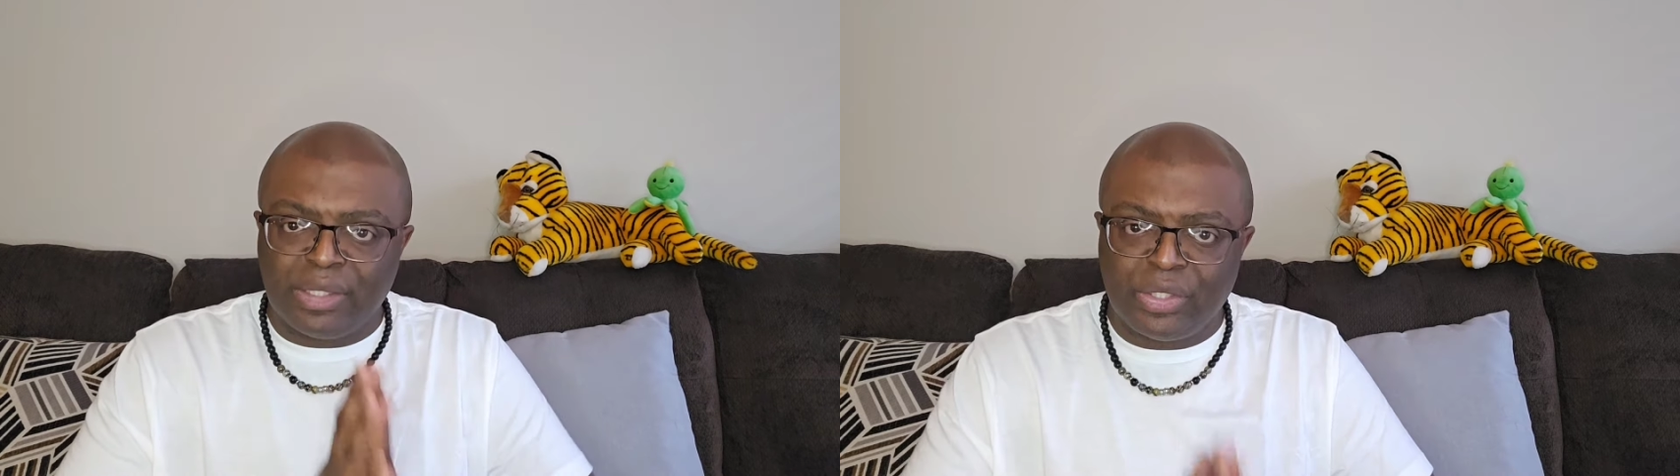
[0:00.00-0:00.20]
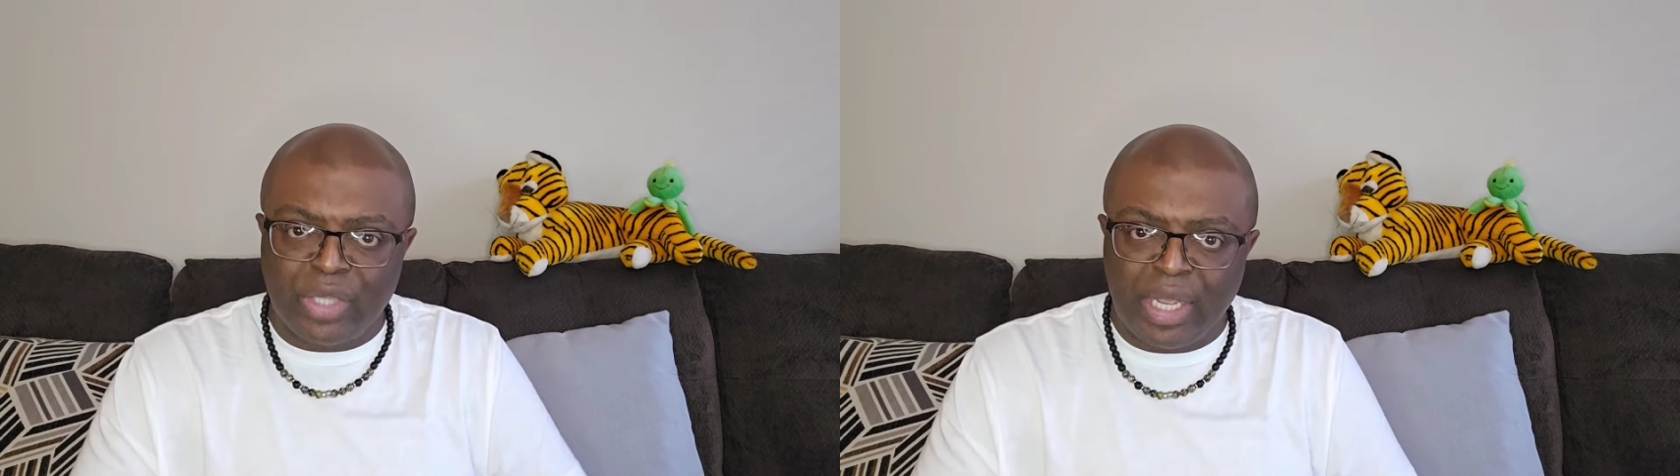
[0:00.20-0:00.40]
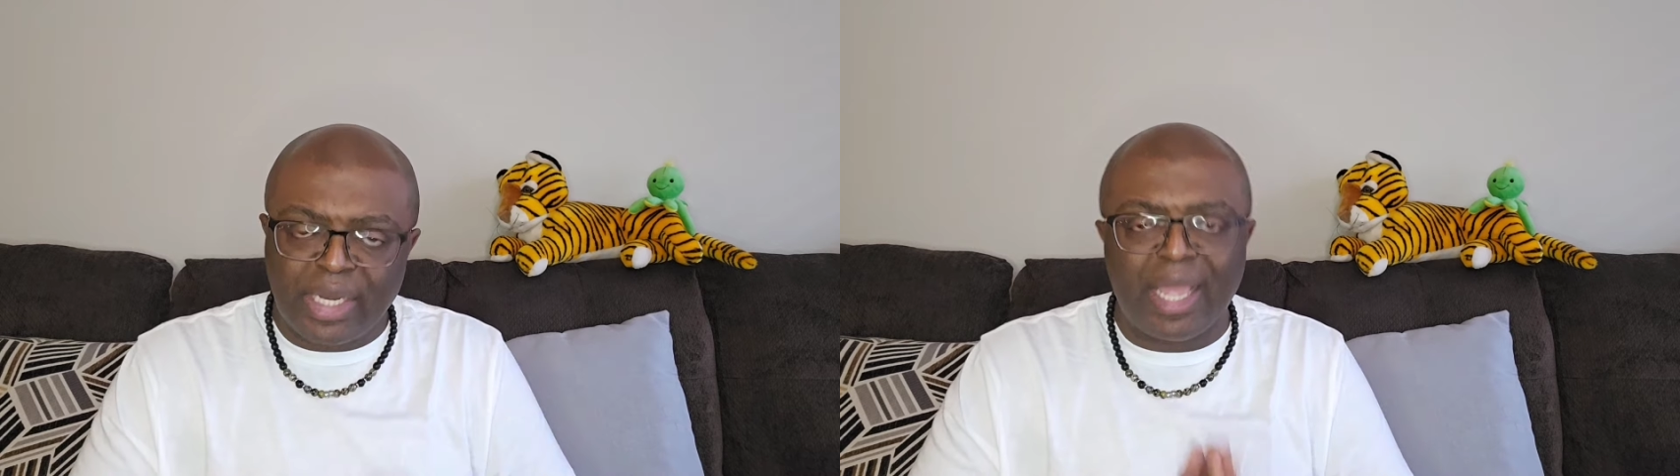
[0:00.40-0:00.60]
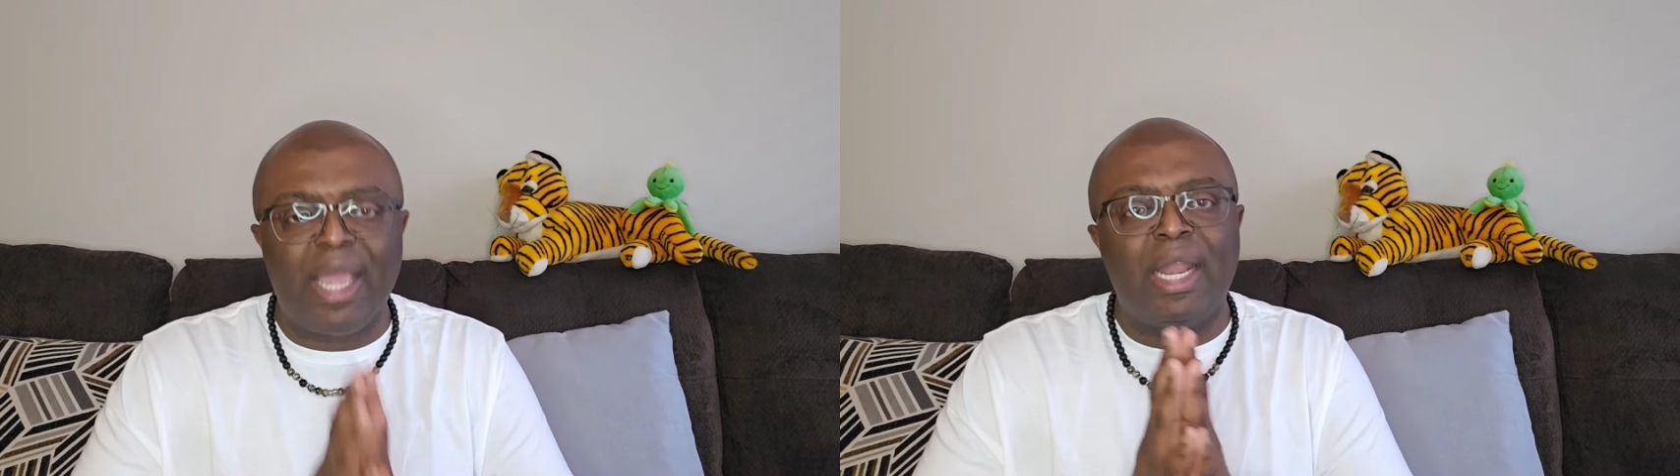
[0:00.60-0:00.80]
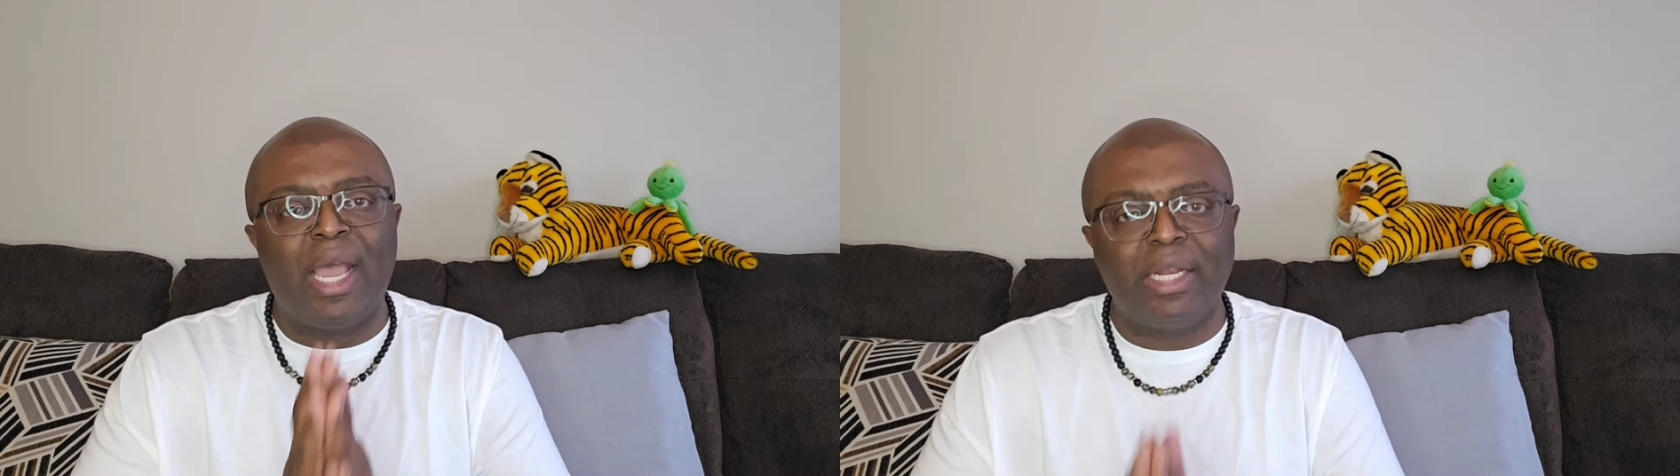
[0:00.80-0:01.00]
sit
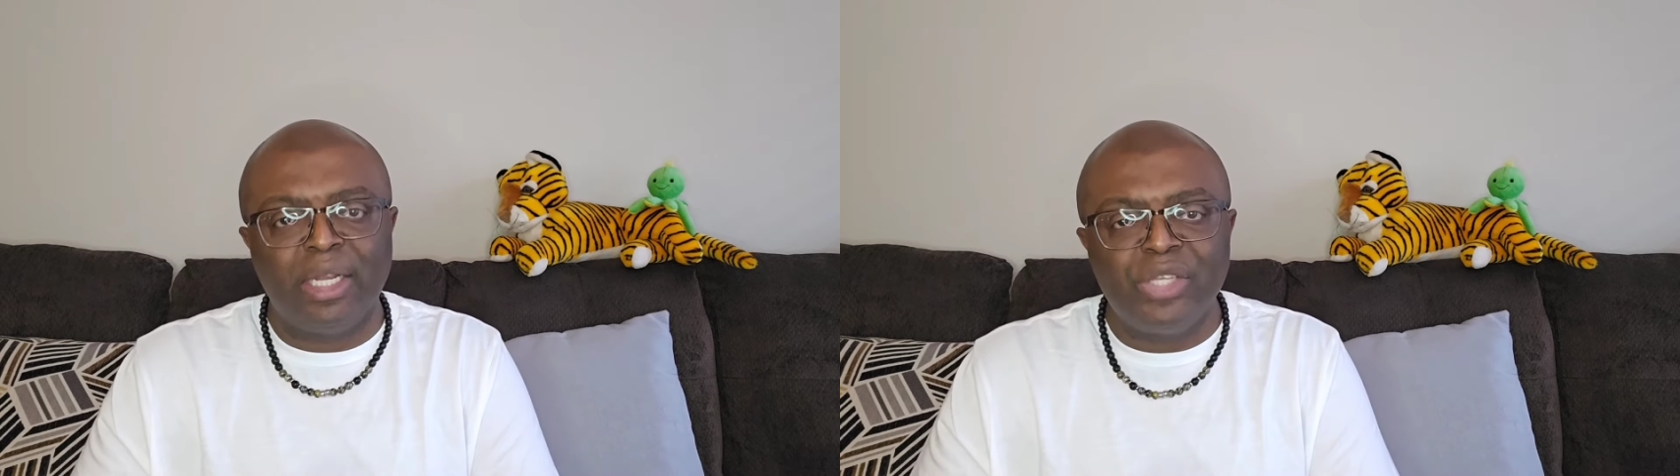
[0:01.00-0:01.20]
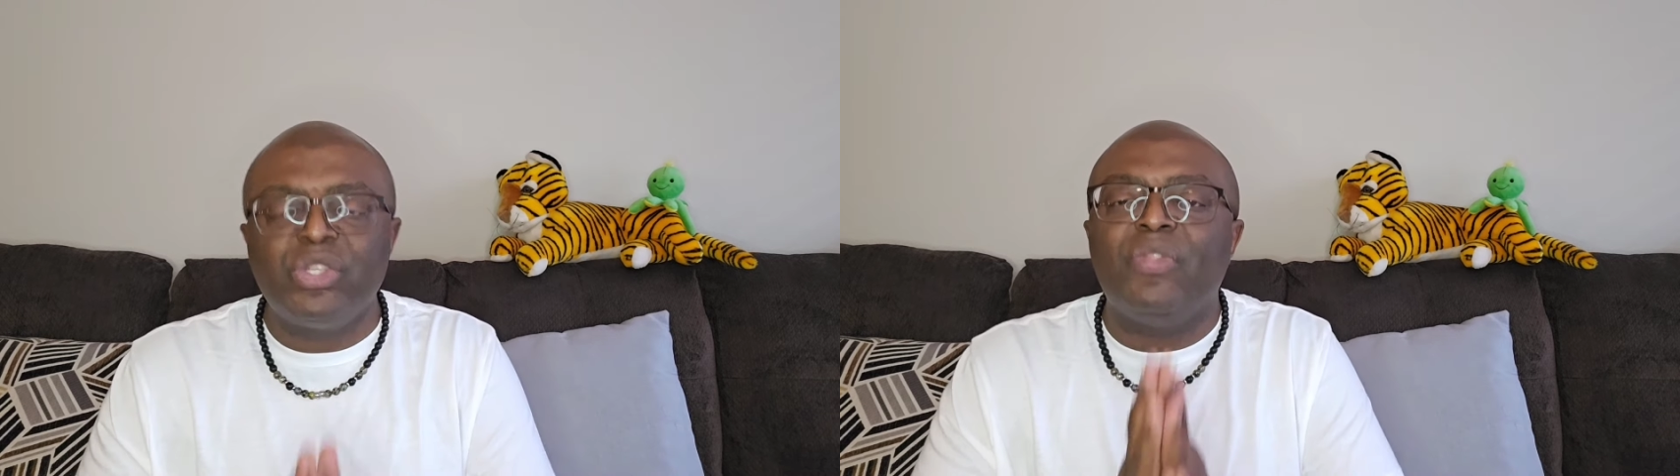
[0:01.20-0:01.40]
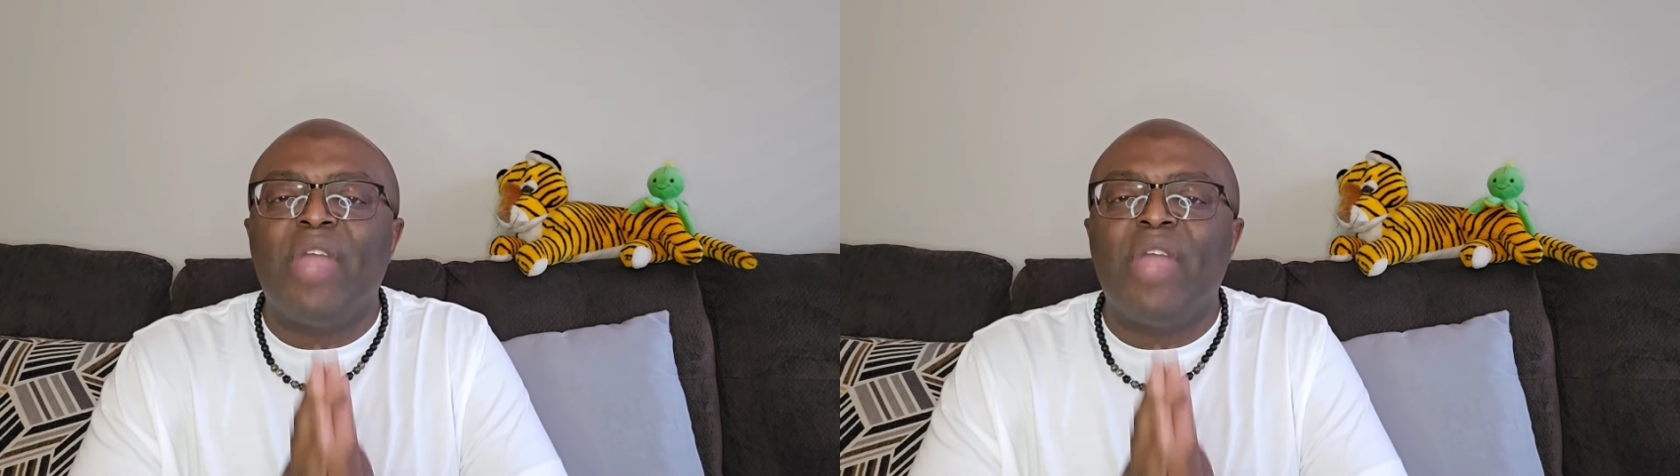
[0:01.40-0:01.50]
and I listen,